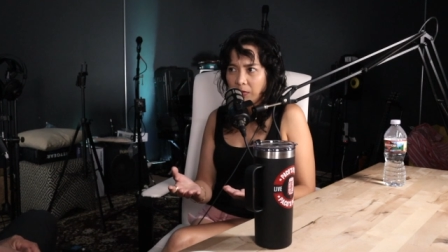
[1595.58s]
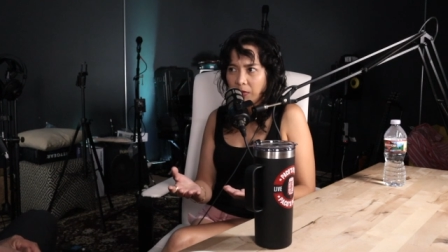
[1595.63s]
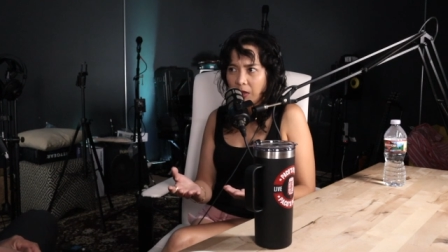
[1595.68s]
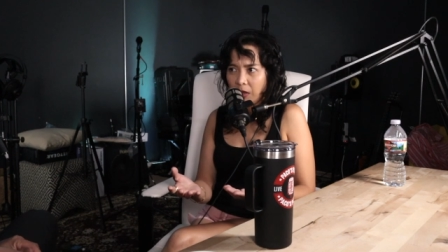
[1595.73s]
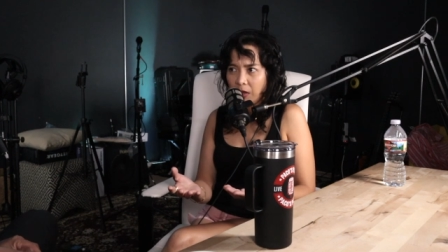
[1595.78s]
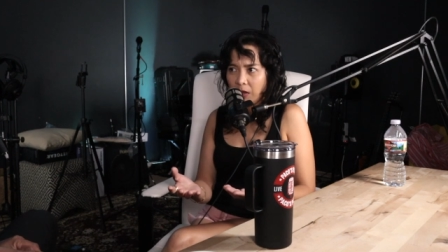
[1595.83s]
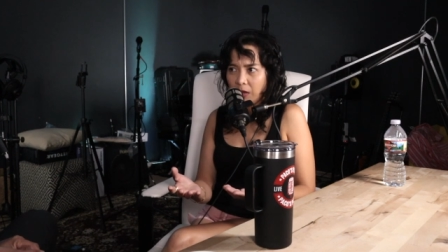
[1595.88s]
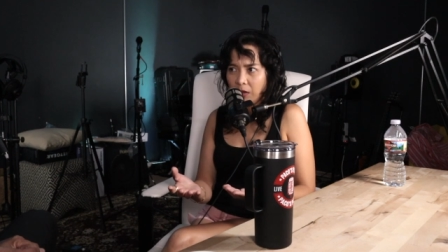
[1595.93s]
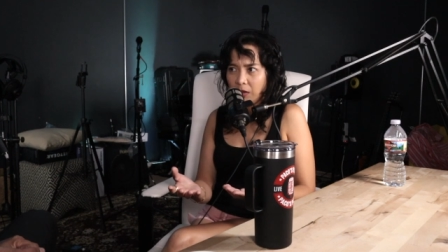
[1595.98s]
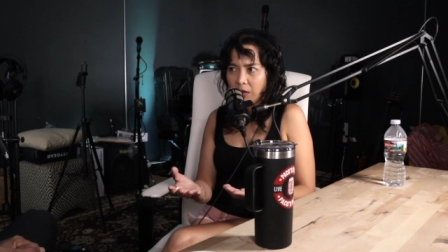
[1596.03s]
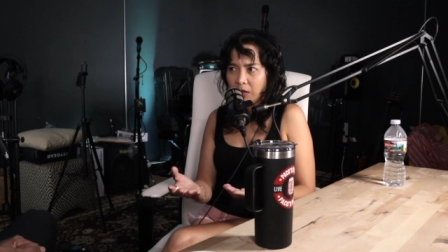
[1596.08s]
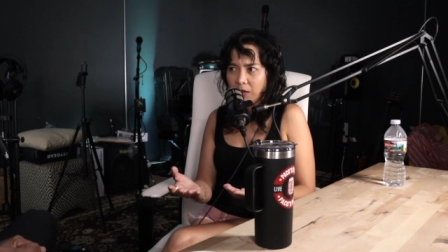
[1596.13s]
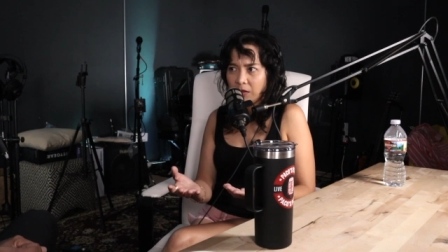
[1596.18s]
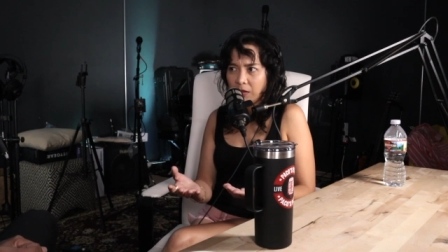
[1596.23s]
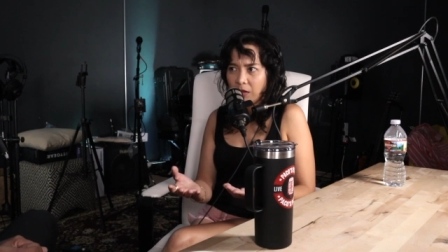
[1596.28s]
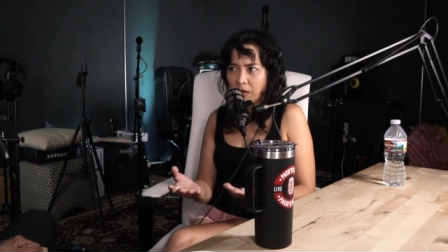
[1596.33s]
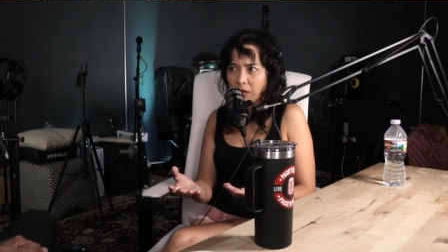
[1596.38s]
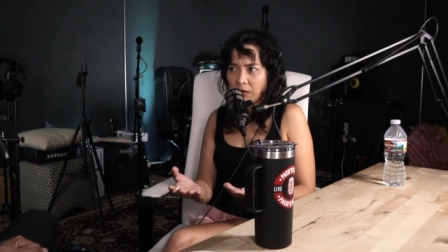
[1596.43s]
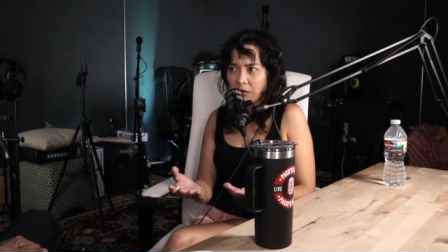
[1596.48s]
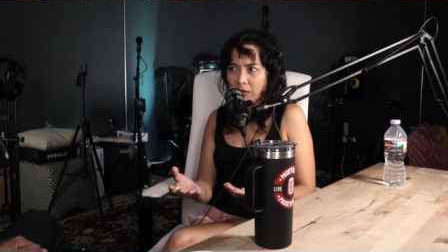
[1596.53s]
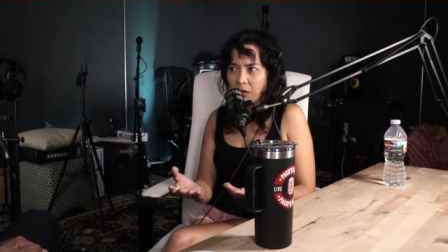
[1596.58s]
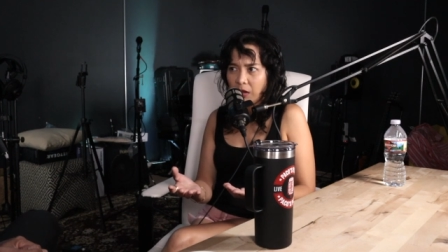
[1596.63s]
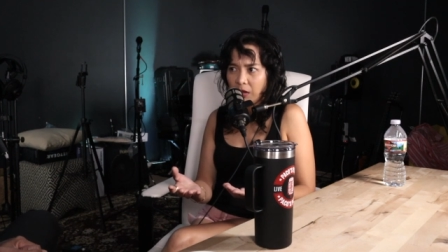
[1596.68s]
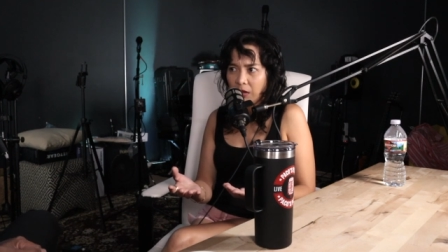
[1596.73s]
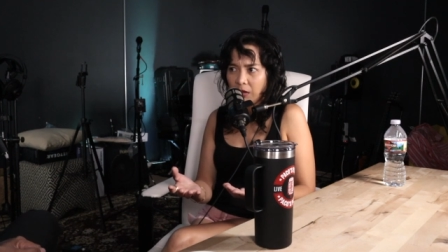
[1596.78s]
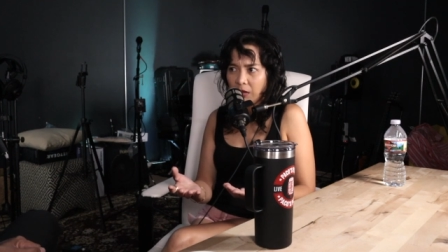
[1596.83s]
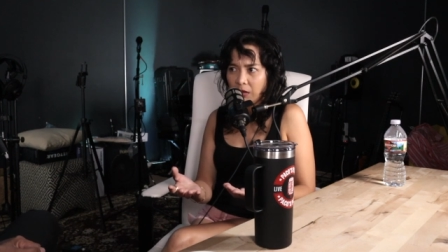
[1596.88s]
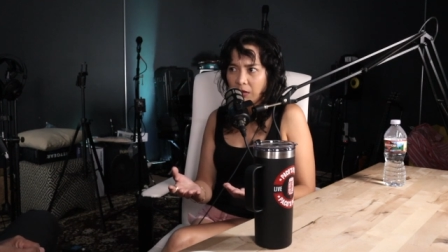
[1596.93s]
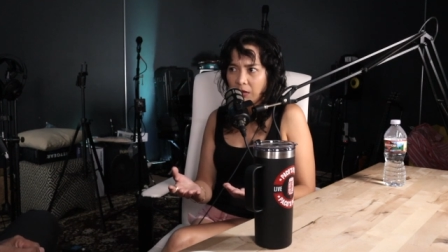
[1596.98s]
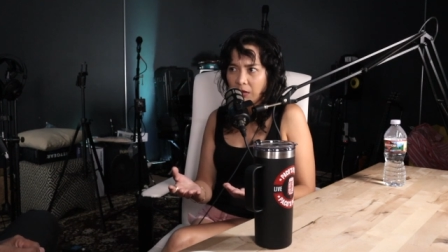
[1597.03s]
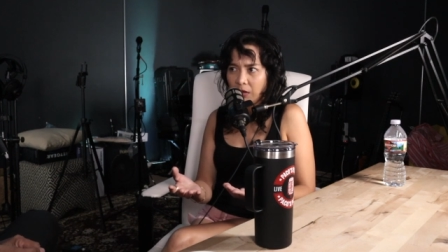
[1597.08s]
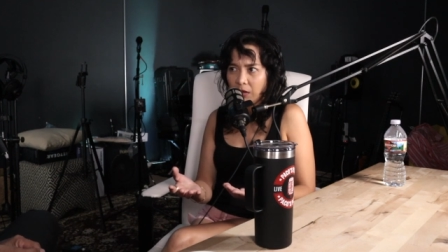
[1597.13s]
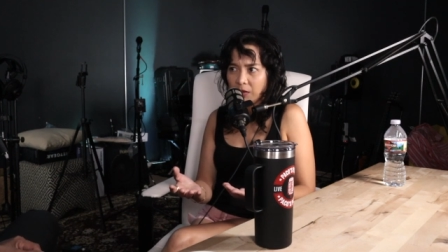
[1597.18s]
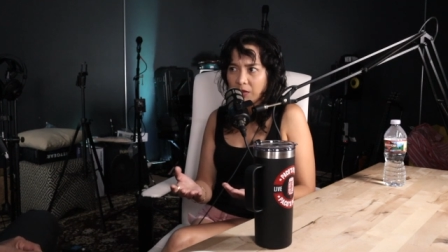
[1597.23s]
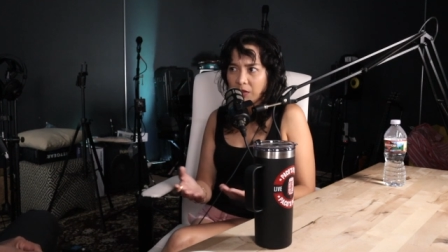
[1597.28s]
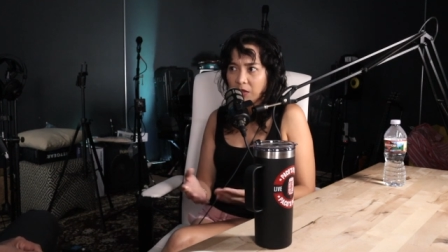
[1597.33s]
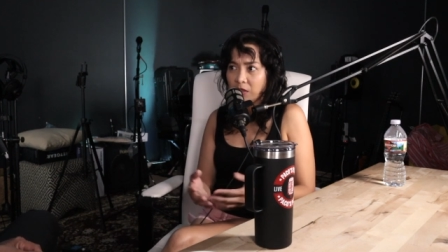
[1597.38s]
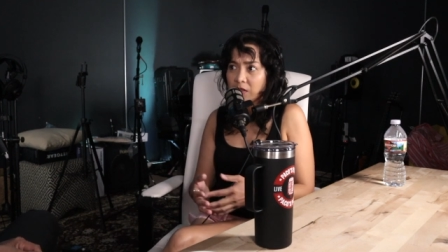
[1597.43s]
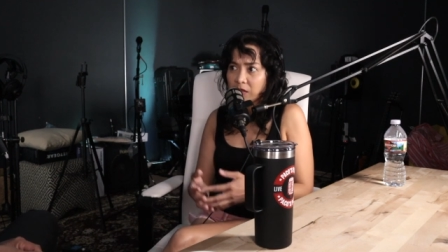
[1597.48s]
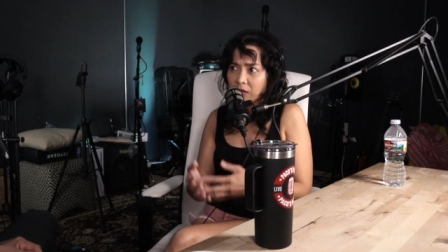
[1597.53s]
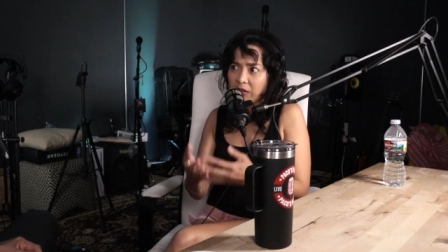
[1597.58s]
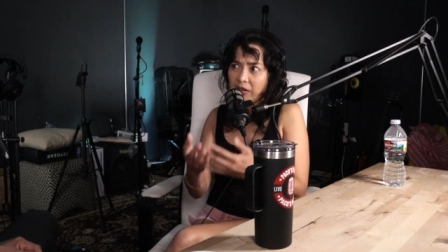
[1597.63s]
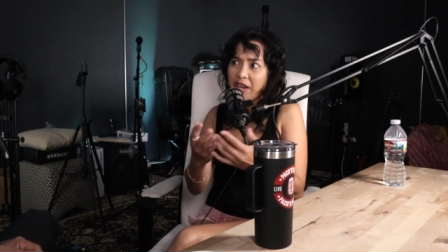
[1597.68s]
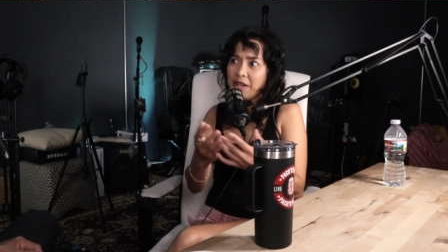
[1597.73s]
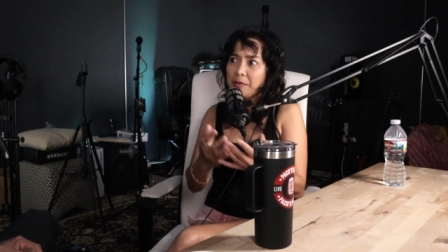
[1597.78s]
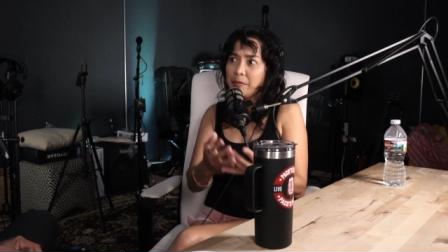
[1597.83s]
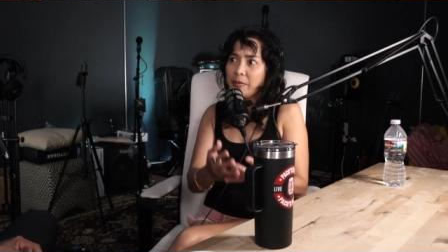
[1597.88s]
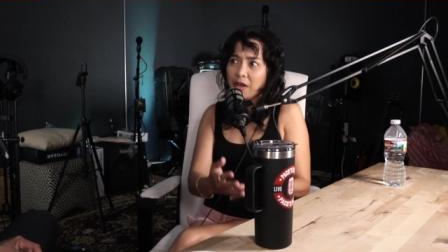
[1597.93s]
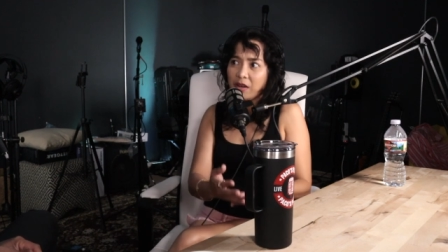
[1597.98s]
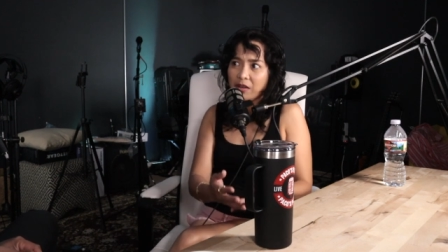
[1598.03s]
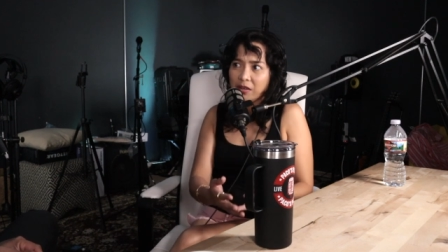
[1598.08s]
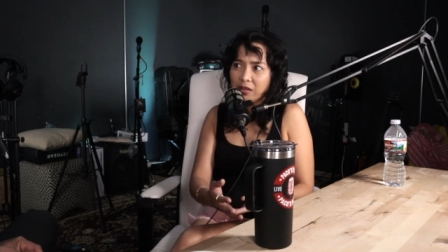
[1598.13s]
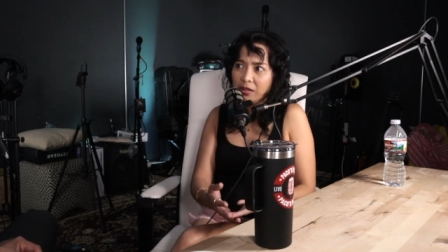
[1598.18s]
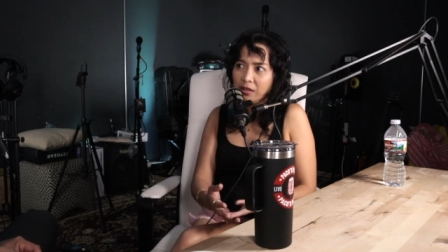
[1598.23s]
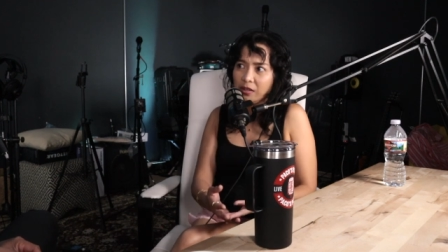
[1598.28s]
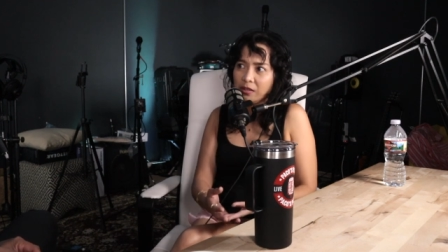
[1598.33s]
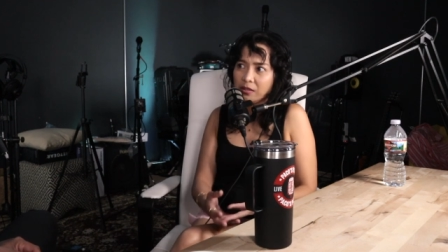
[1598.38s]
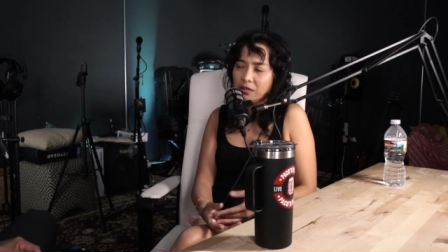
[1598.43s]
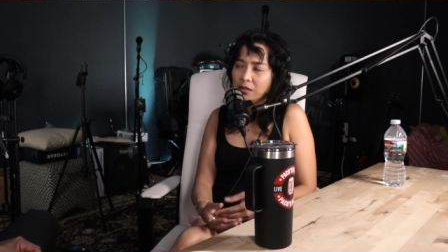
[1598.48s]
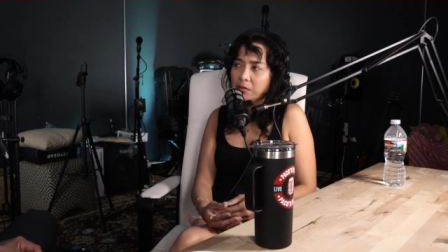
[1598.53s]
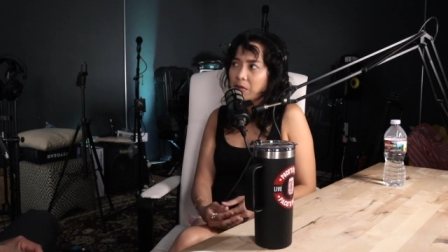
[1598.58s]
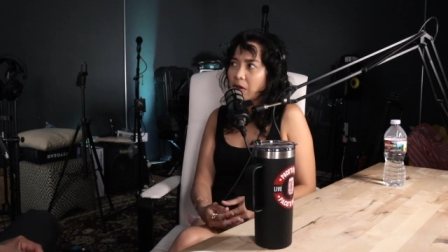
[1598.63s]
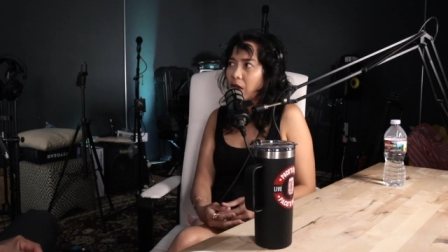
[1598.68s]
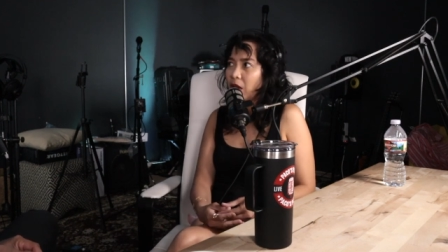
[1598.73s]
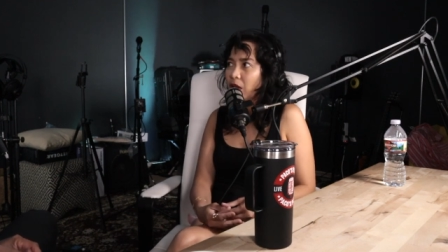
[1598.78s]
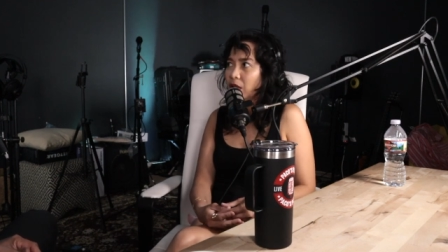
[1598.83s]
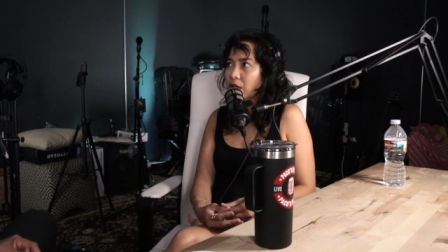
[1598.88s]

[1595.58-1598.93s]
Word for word: Na, it's not like, it's, it's Cranberries, diba?